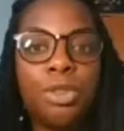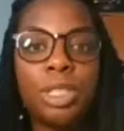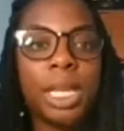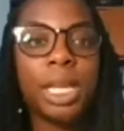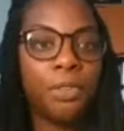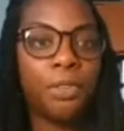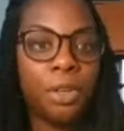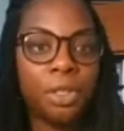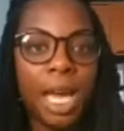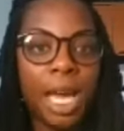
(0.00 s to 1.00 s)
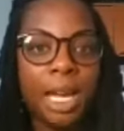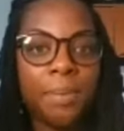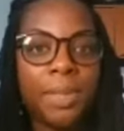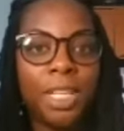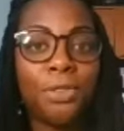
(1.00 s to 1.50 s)
just thank you for your
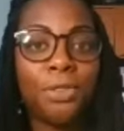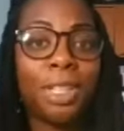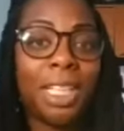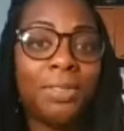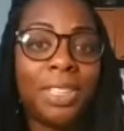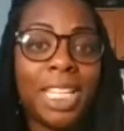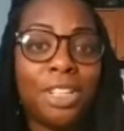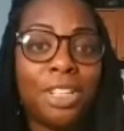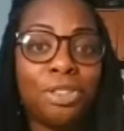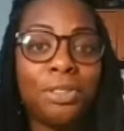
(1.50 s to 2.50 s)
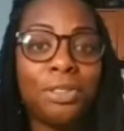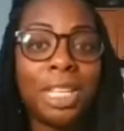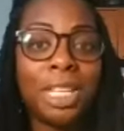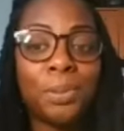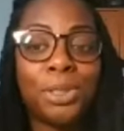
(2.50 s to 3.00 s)
time. Thank you for the invitation and for
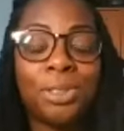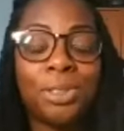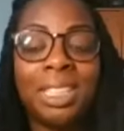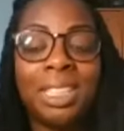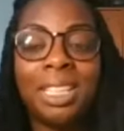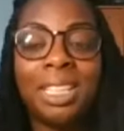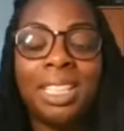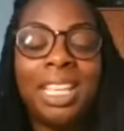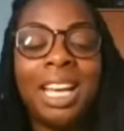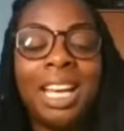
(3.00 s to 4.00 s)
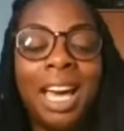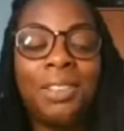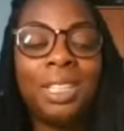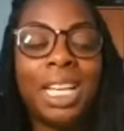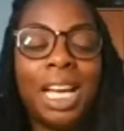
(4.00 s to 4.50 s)
the opportunity. I
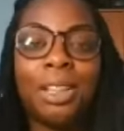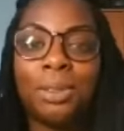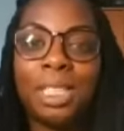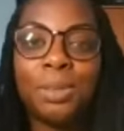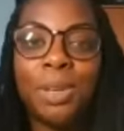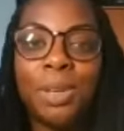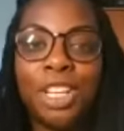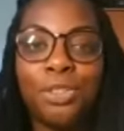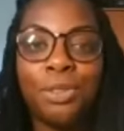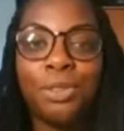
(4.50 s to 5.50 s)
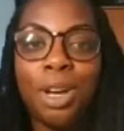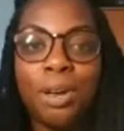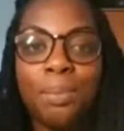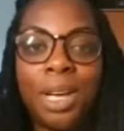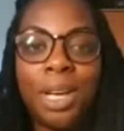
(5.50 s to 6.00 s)
feel like I learned as much
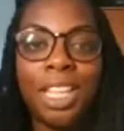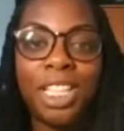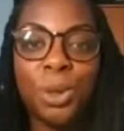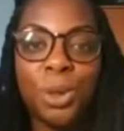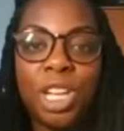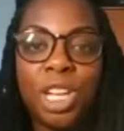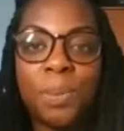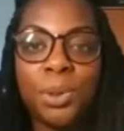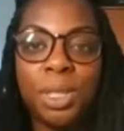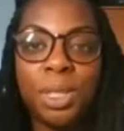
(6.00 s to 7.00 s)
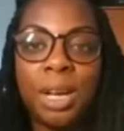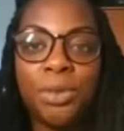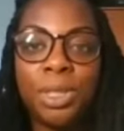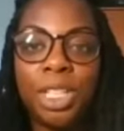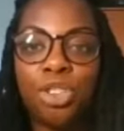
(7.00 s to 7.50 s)
from uh, these workshops or these
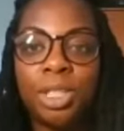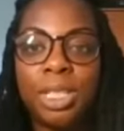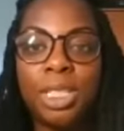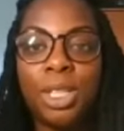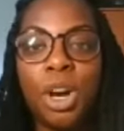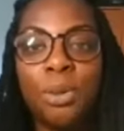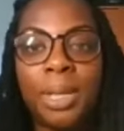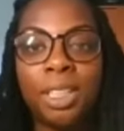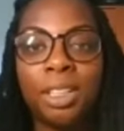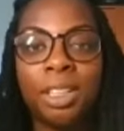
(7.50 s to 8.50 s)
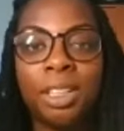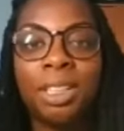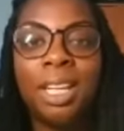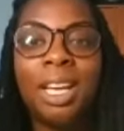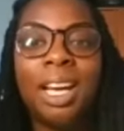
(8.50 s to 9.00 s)
conversations as y'all may learn.
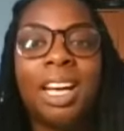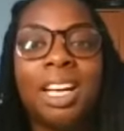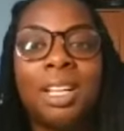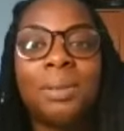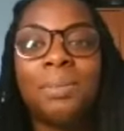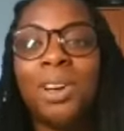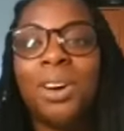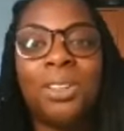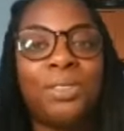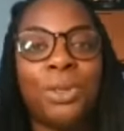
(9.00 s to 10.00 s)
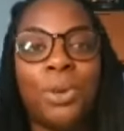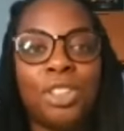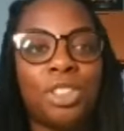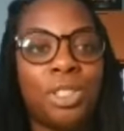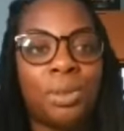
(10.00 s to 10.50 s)
Um, all of the
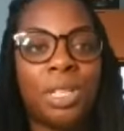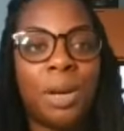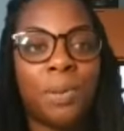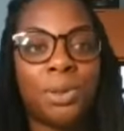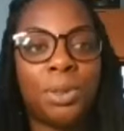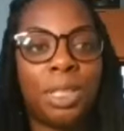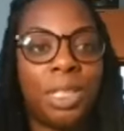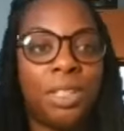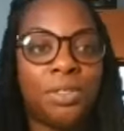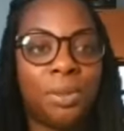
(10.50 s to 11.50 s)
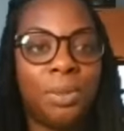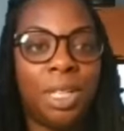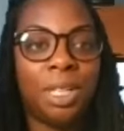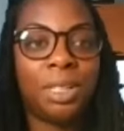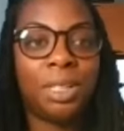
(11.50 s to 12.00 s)
questions are an opportunity for
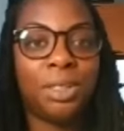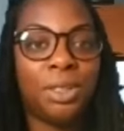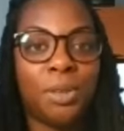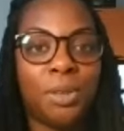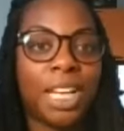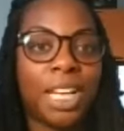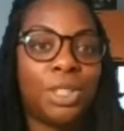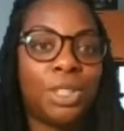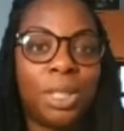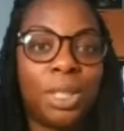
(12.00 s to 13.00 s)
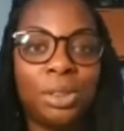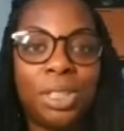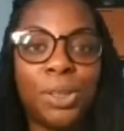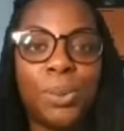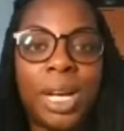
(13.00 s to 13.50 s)
me to go back and to
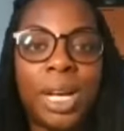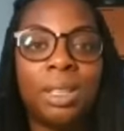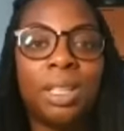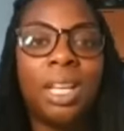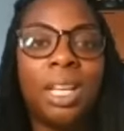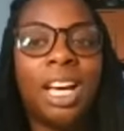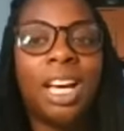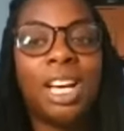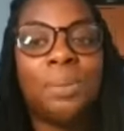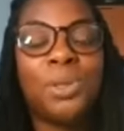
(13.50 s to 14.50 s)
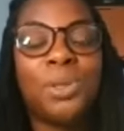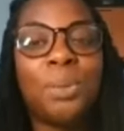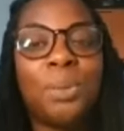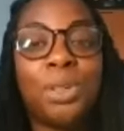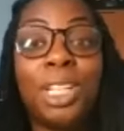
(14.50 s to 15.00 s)
relearn as well. Um, so
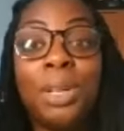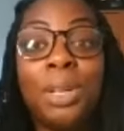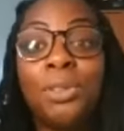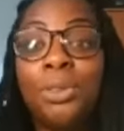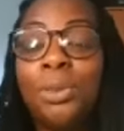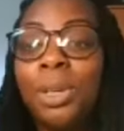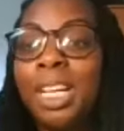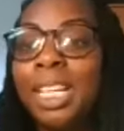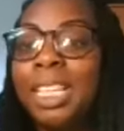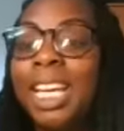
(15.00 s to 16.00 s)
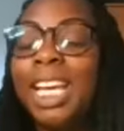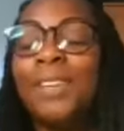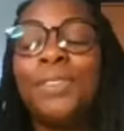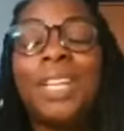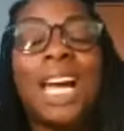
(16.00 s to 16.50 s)
I'm really grateful for it.
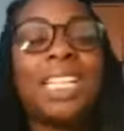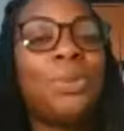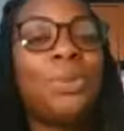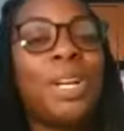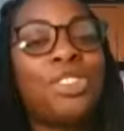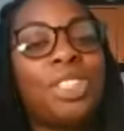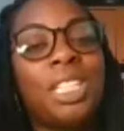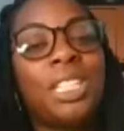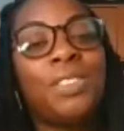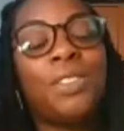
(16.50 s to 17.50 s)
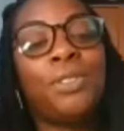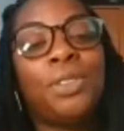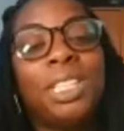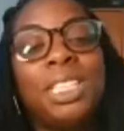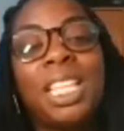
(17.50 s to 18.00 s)
If you have got any questions, feel
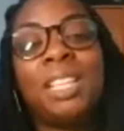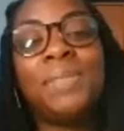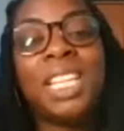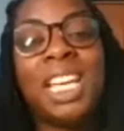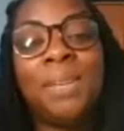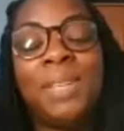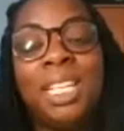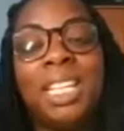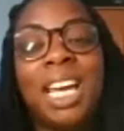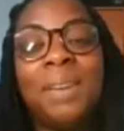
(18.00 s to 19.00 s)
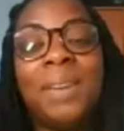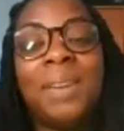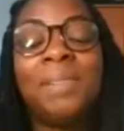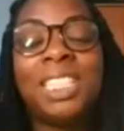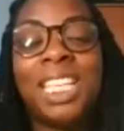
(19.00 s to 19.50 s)
free to send them to Amy. I'm
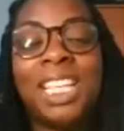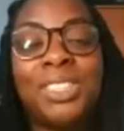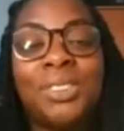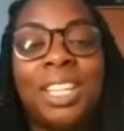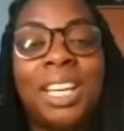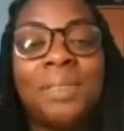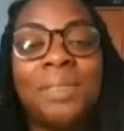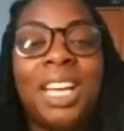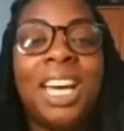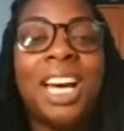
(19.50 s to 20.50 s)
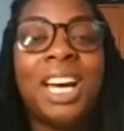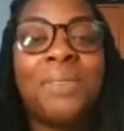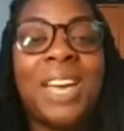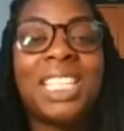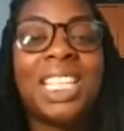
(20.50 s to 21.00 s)
happy to answer them
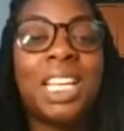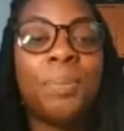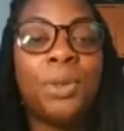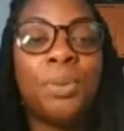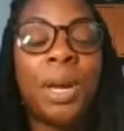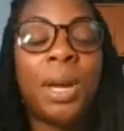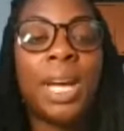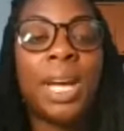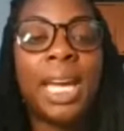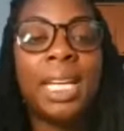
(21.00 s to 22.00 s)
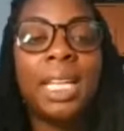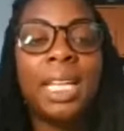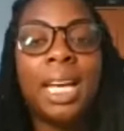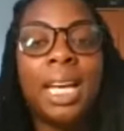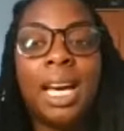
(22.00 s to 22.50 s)
um, as they come through my way.
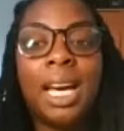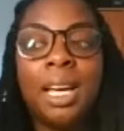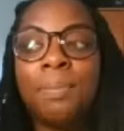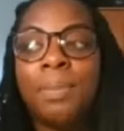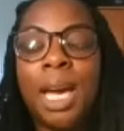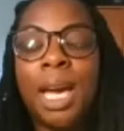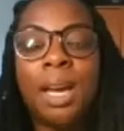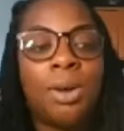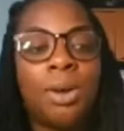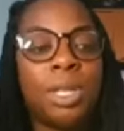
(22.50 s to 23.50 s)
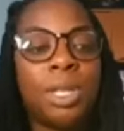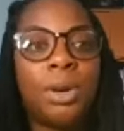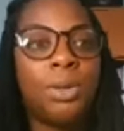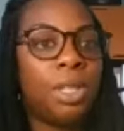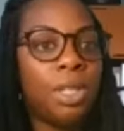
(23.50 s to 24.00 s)
Um, I also,
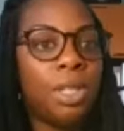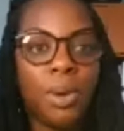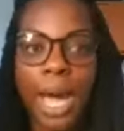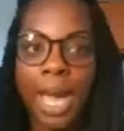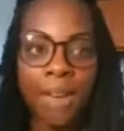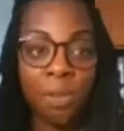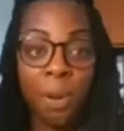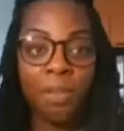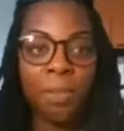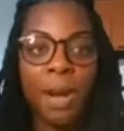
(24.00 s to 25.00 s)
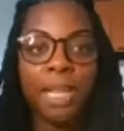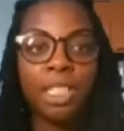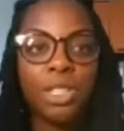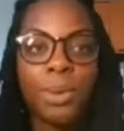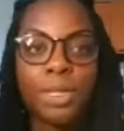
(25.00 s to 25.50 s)
you know, I have a private
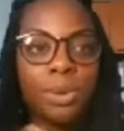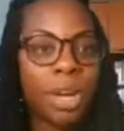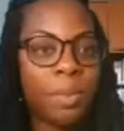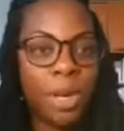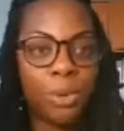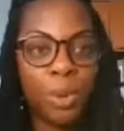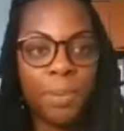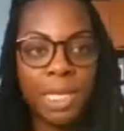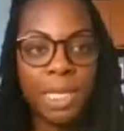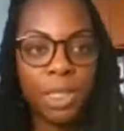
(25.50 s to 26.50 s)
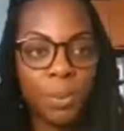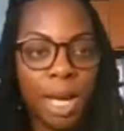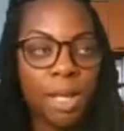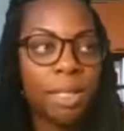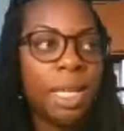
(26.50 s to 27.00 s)
practice, so I do have my own website as
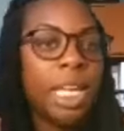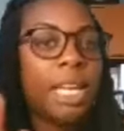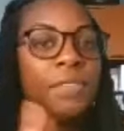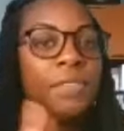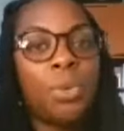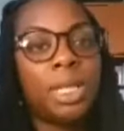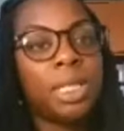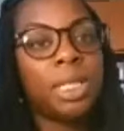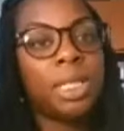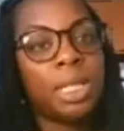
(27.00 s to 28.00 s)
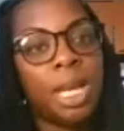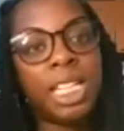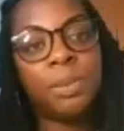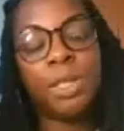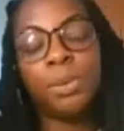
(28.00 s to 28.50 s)
well. If you ever wanted to
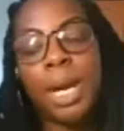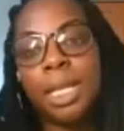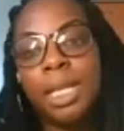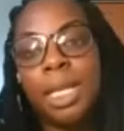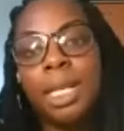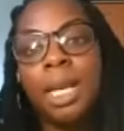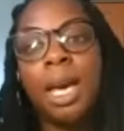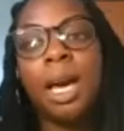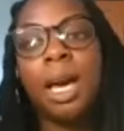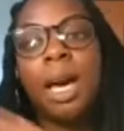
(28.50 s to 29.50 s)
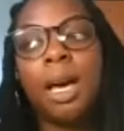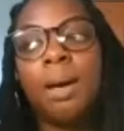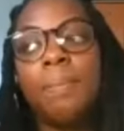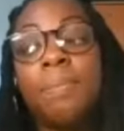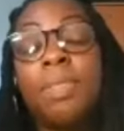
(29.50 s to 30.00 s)
contact me directly,
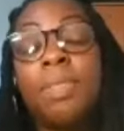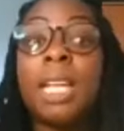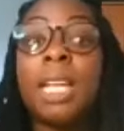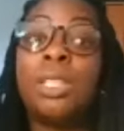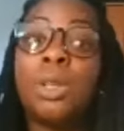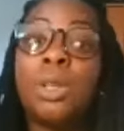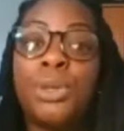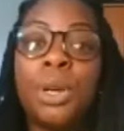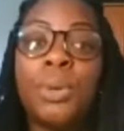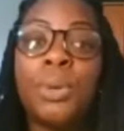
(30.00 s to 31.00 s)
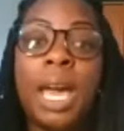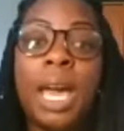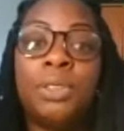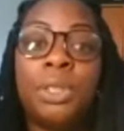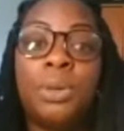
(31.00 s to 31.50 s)
um, that is also an
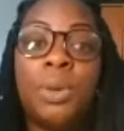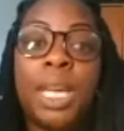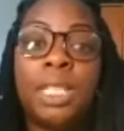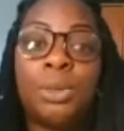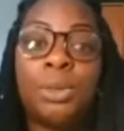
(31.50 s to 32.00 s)
avenue and a